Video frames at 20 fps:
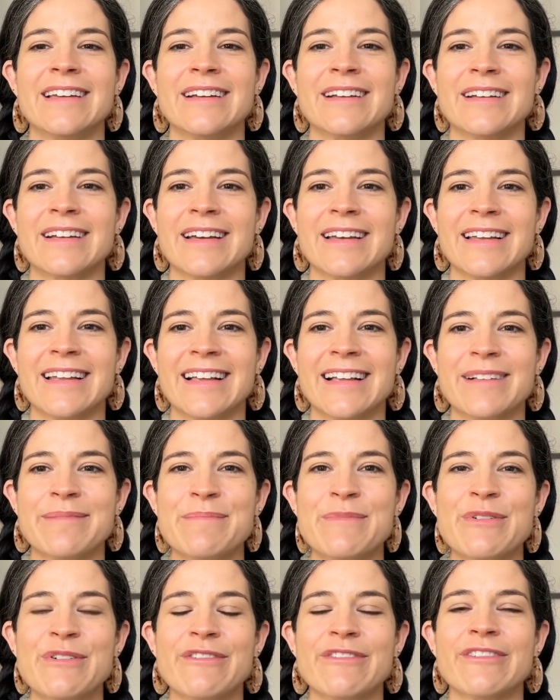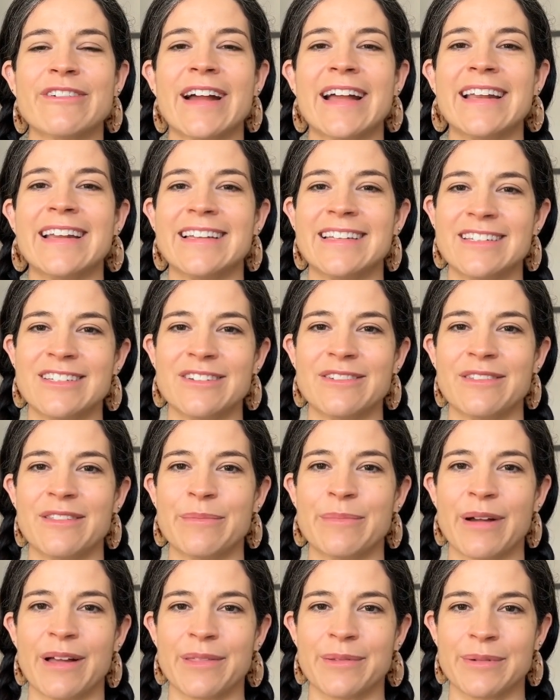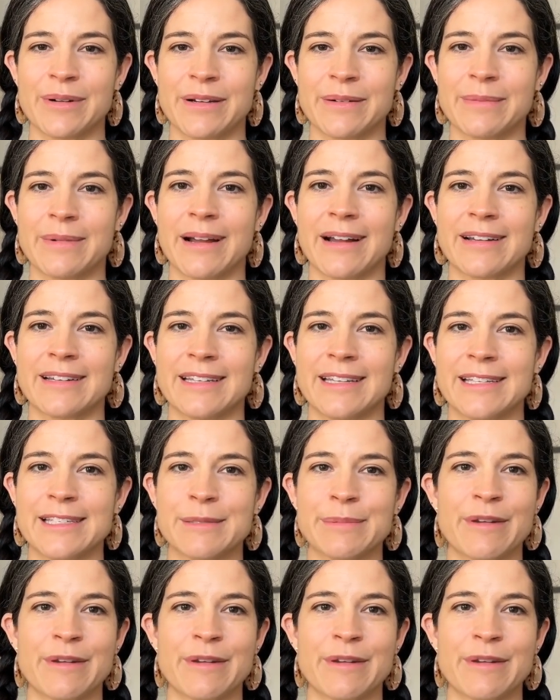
going to move right into the breathwork practice.